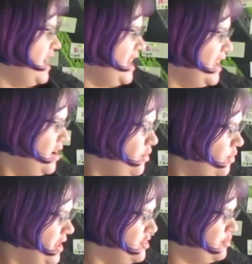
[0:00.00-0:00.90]
I
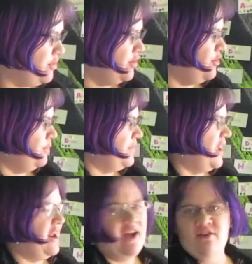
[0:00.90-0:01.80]
went through
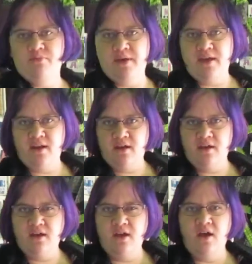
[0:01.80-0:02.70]
and I have been
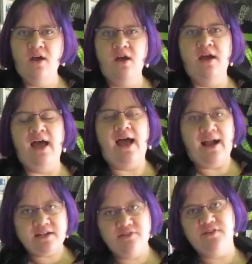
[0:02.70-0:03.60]

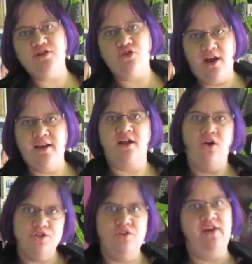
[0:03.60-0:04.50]
actively trying to
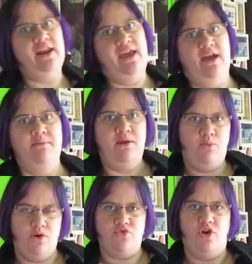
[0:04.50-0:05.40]
cultivate a handmade
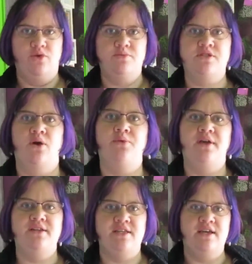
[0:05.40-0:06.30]
wardrobe. So
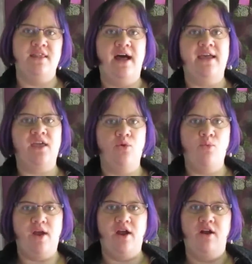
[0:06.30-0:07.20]
the idea that I can
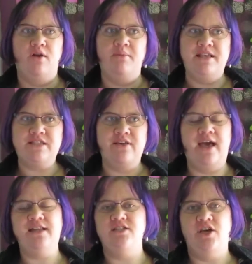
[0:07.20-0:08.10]
wear basically
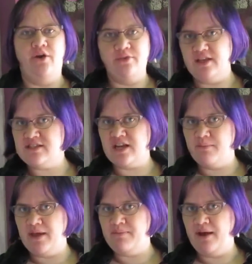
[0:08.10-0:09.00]
head to toe things that
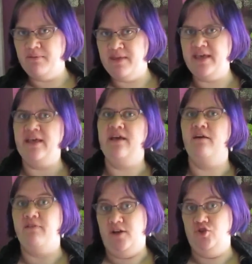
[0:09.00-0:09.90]
are made by me
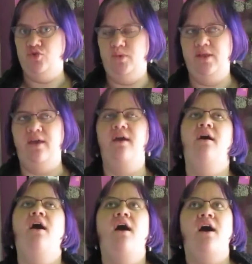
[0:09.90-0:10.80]
eventually.
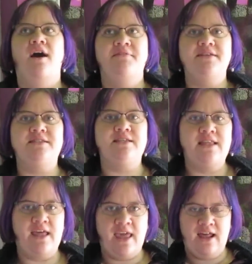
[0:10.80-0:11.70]
Obviously
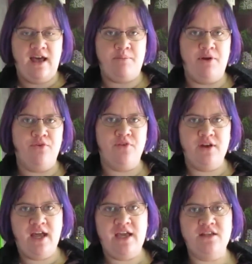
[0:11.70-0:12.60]
that can't happen
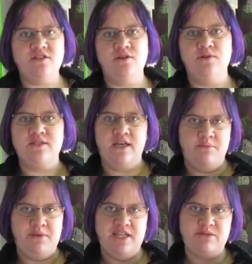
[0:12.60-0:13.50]
overnight, so it's
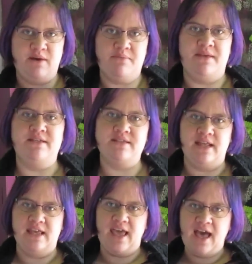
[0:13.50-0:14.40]
like piece by piece
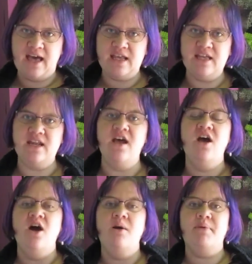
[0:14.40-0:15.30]
getting added,
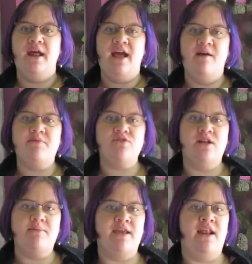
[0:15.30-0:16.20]
but I have been
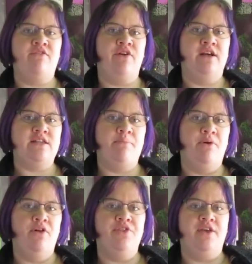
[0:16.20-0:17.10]
trying to make an effort as I
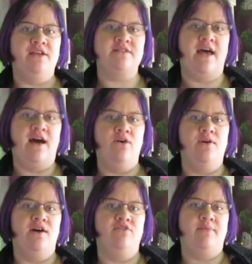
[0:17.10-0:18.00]
pull things
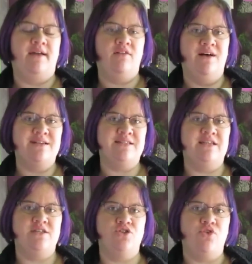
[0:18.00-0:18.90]
out of my
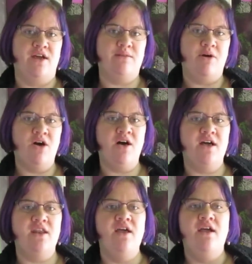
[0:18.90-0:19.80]
closet to try them
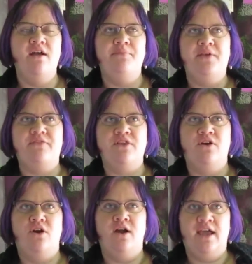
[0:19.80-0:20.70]
on if
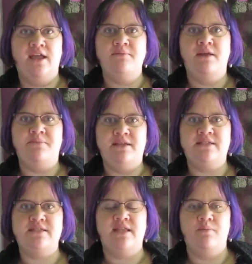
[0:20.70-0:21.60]
there are handmade
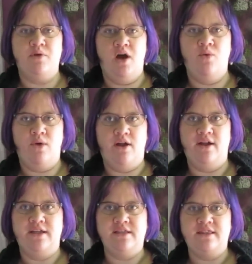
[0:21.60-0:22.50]
pieces that I'm not
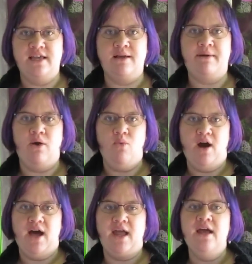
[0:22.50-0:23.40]
wearing, to think about
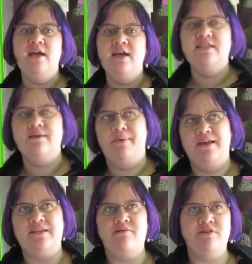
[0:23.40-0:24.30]
why. Is it
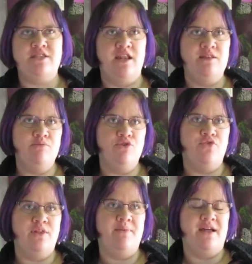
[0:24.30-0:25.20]
because I'm just not in the mood
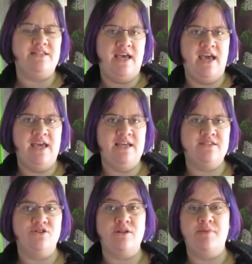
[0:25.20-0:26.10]
for them that day?
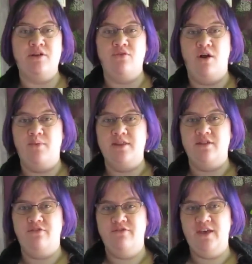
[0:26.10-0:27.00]
Is there something wrong with
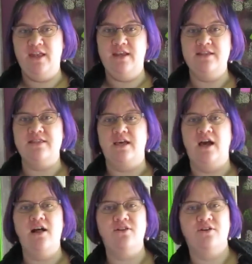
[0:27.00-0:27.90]
the fit? Is the
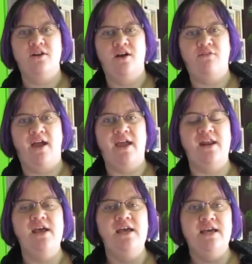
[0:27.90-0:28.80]
color not
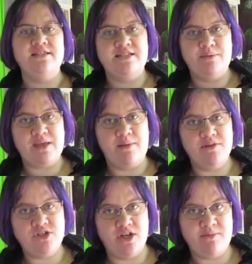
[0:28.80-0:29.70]
right? Is it something I'm
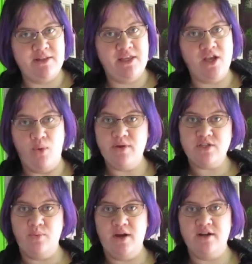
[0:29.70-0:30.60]
legitimately going
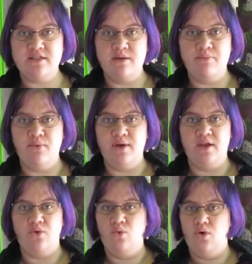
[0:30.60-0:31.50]
to wear at some
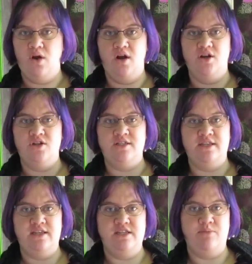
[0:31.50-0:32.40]
point? Or does
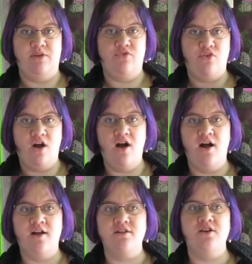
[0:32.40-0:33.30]
it need to be
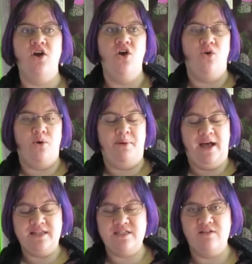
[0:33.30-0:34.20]
frogged or
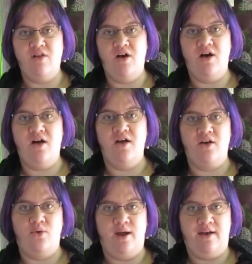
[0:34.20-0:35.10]
passed
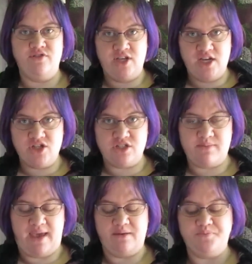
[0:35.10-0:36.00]
along or have changes
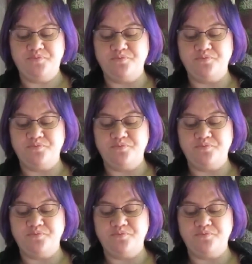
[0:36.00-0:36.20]
made?